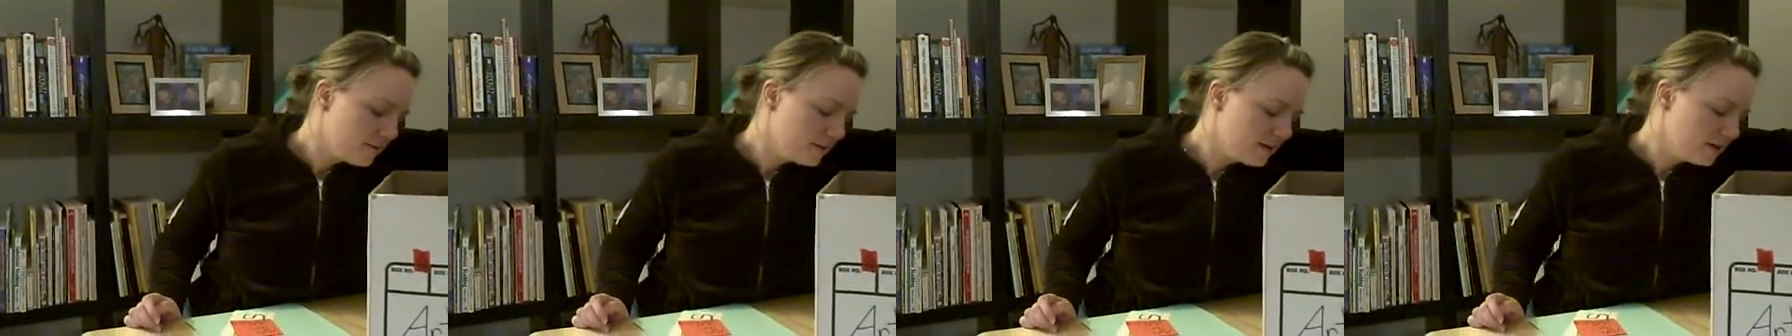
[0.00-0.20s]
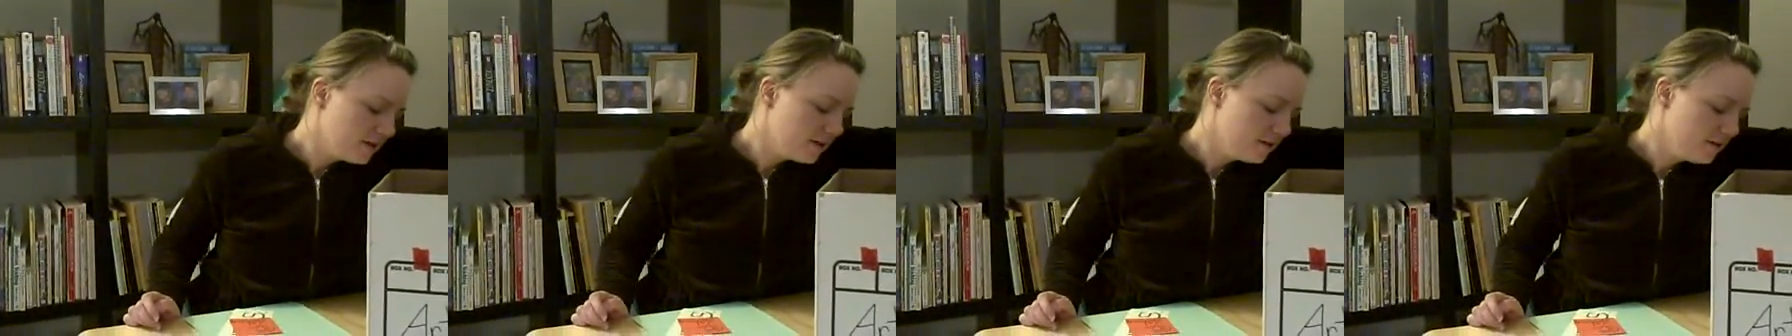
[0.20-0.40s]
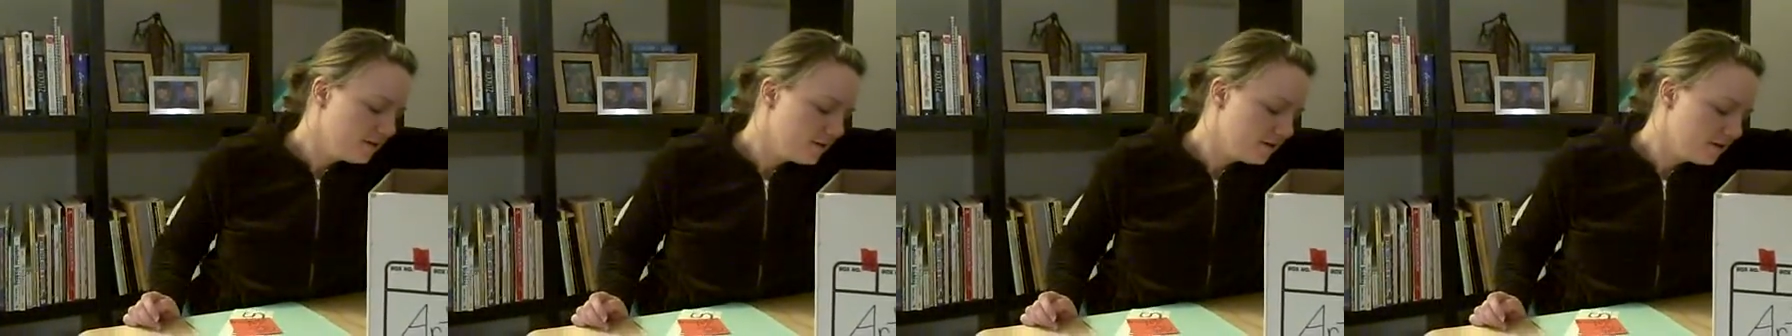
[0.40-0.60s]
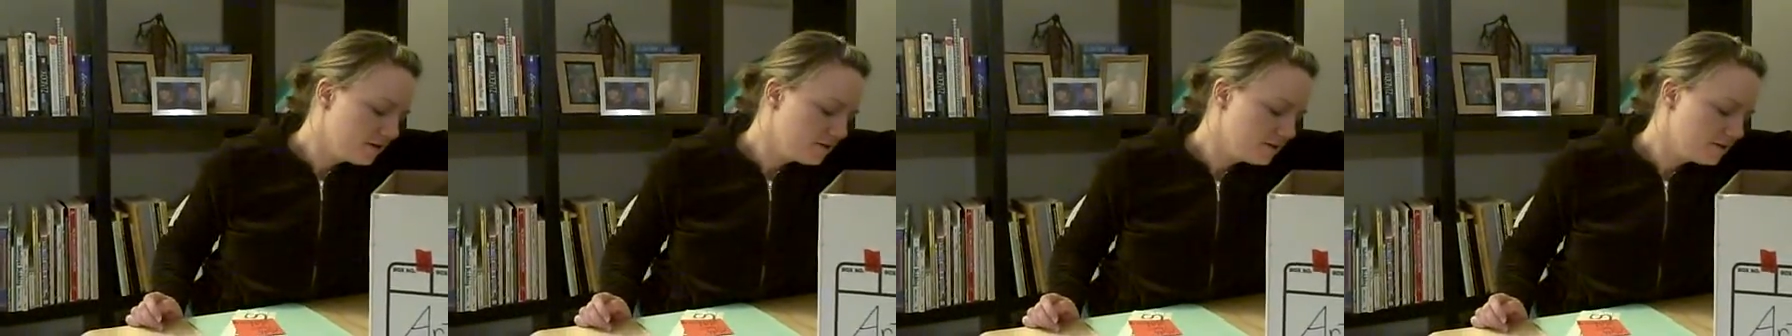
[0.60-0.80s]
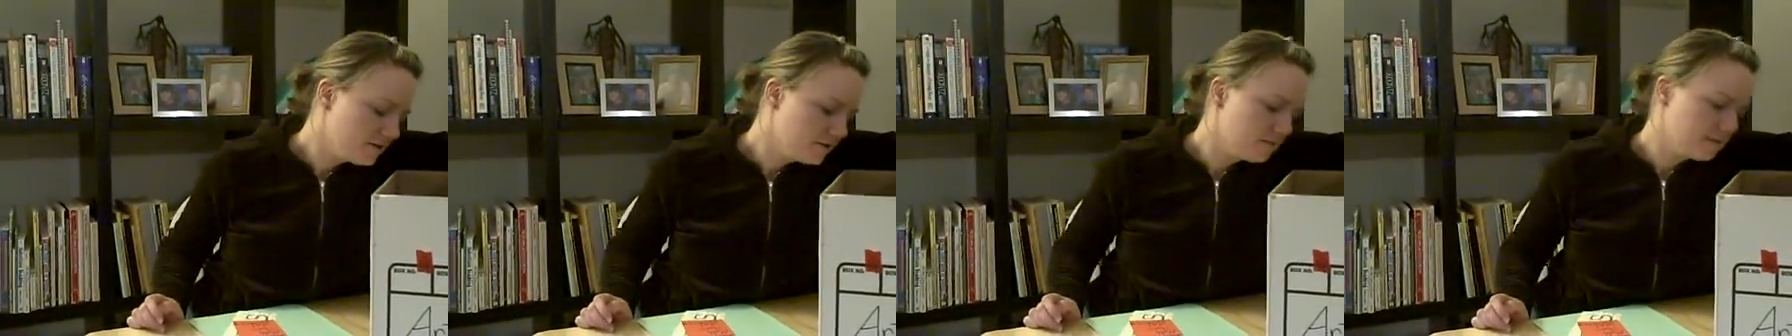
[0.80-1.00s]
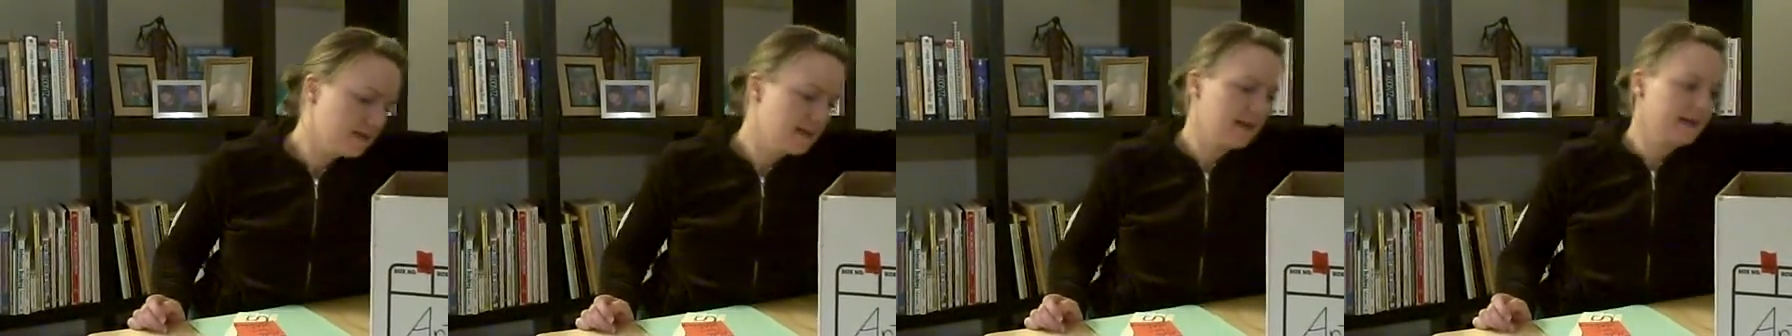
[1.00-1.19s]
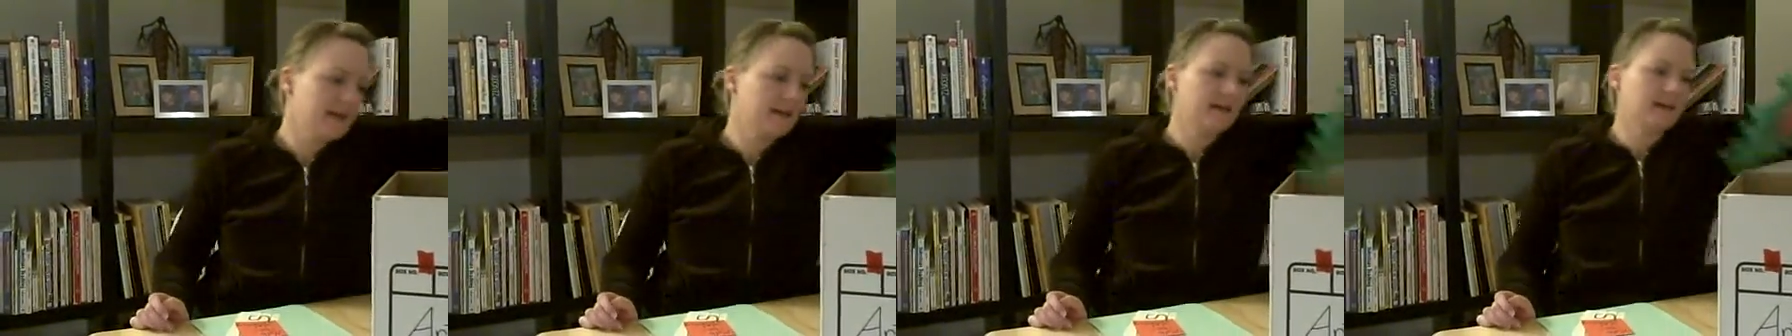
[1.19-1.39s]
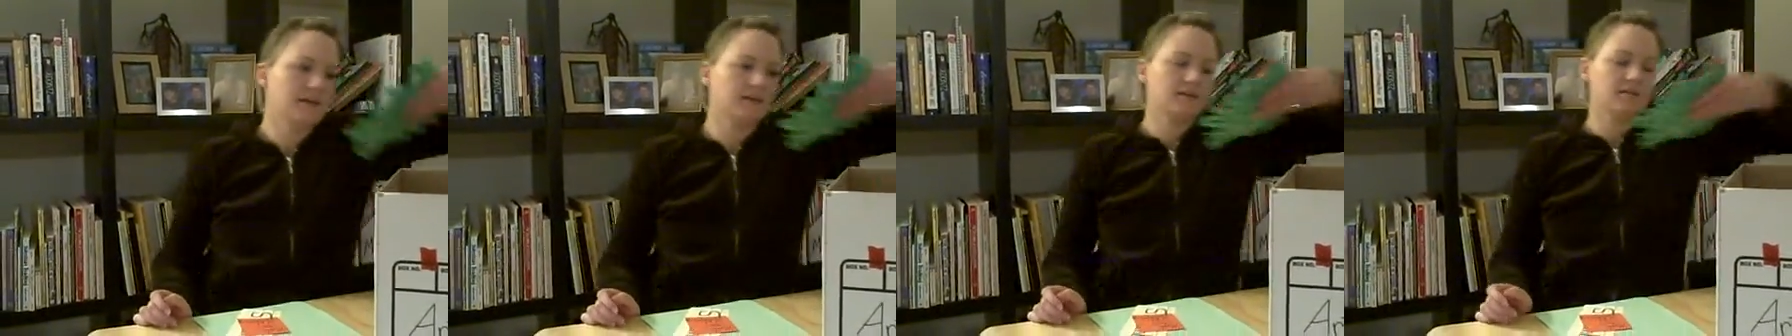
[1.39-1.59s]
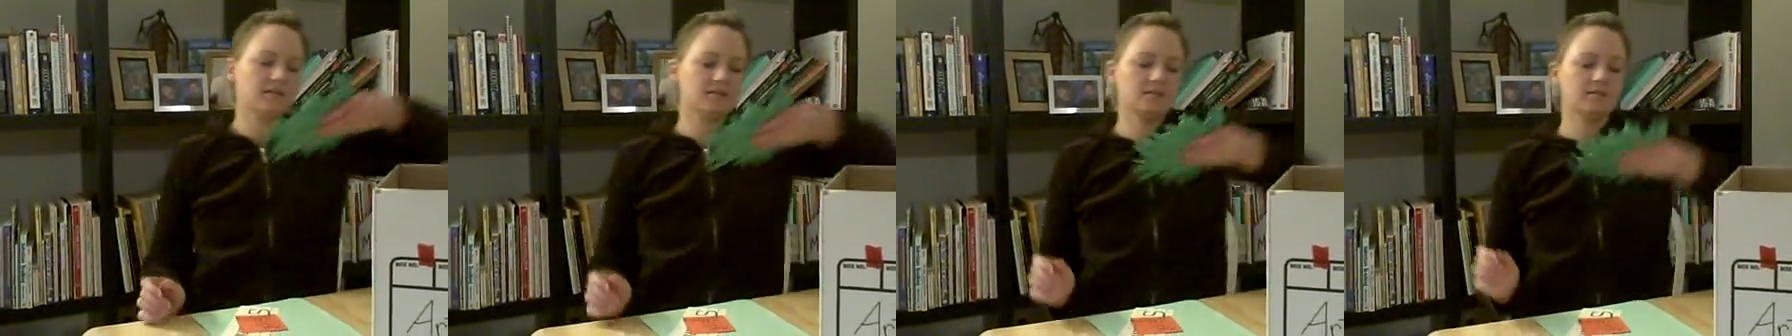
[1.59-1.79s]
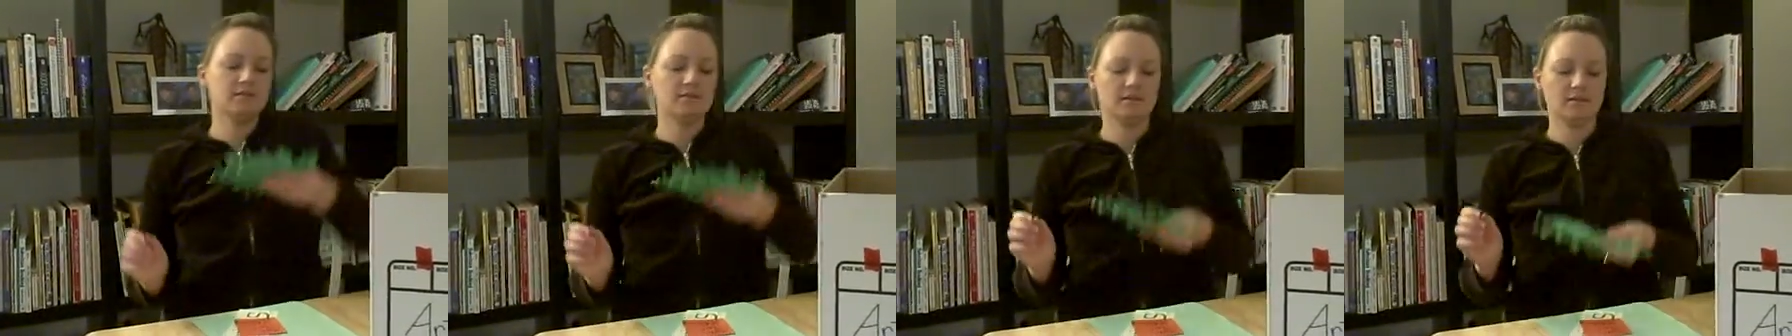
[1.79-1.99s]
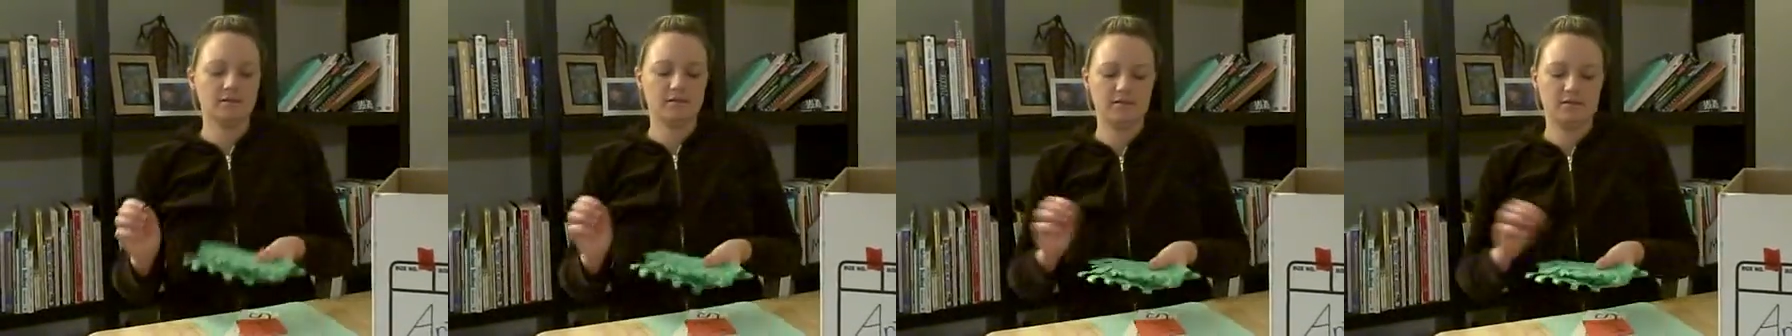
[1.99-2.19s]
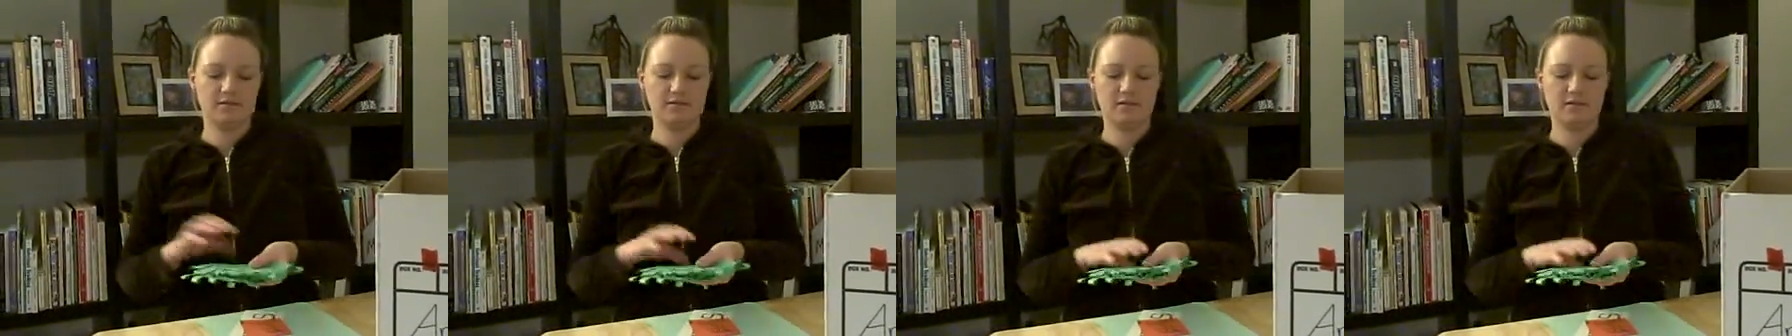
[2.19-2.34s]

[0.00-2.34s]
Here are some hands